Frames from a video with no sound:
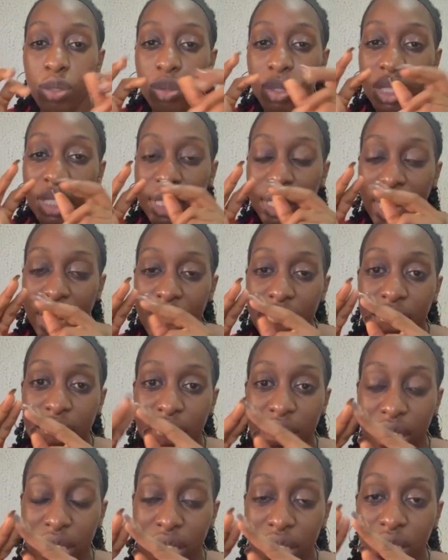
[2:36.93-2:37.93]
to detect
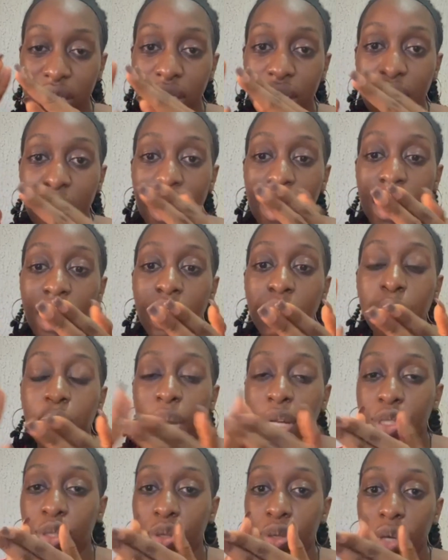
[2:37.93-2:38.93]
this
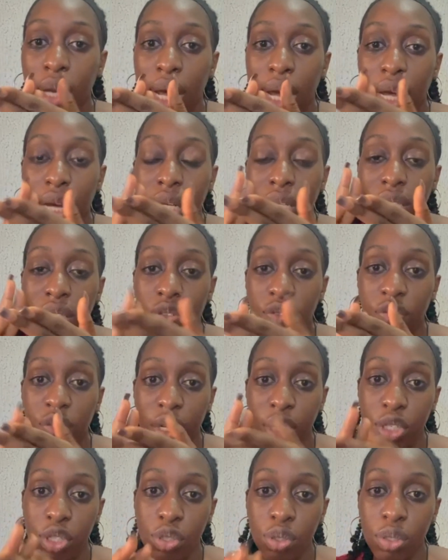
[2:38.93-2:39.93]
particular
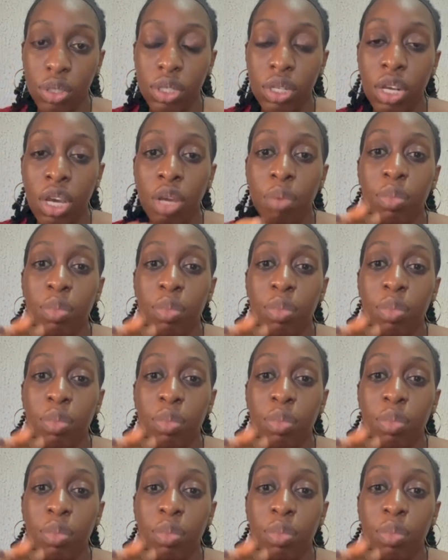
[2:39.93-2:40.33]
infection,